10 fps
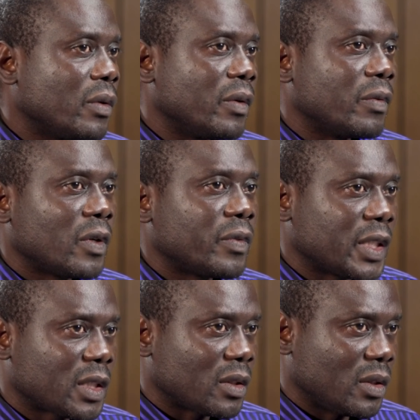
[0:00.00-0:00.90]
to involve a
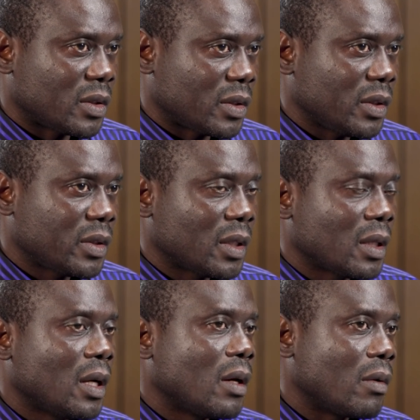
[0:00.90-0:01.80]
statistician